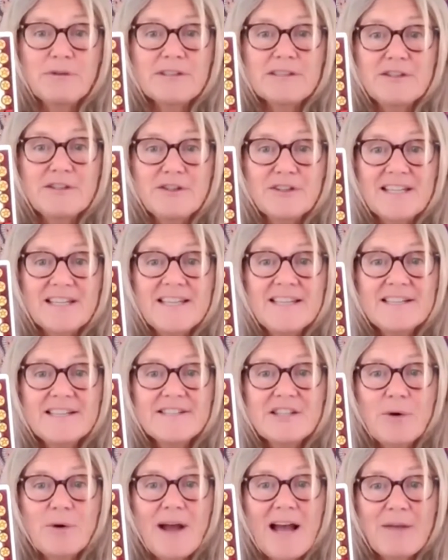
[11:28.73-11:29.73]
because look, he is
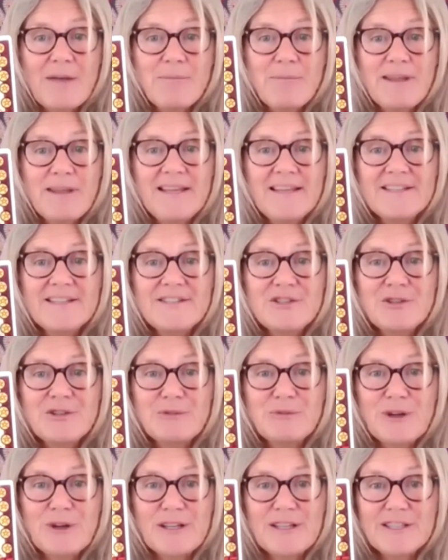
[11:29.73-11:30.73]
so happy, he's
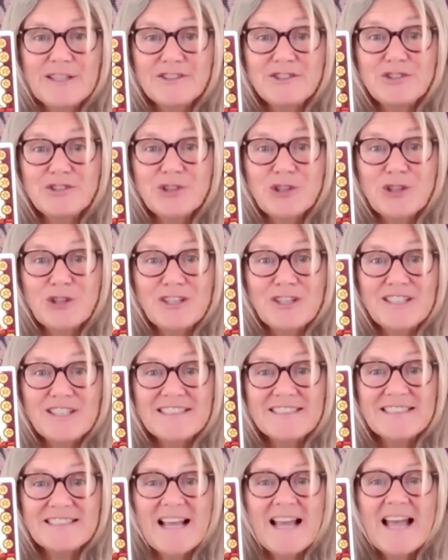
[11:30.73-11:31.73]
doing what he
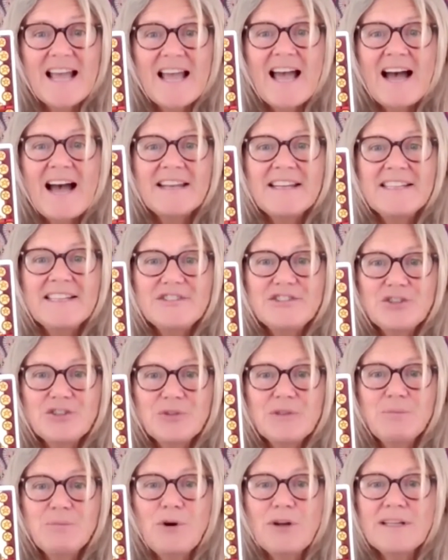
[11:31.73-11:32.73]
enjoys, and he's
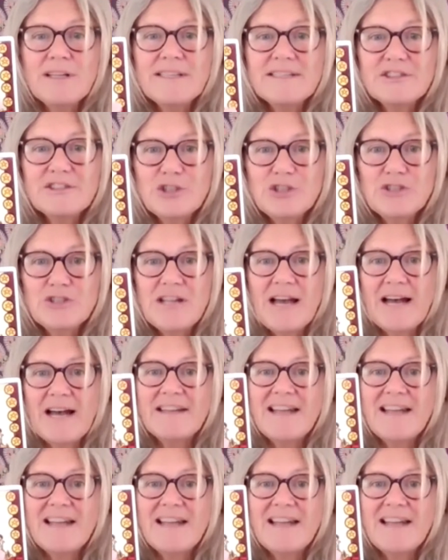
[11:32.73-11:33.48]
doing what he's good at.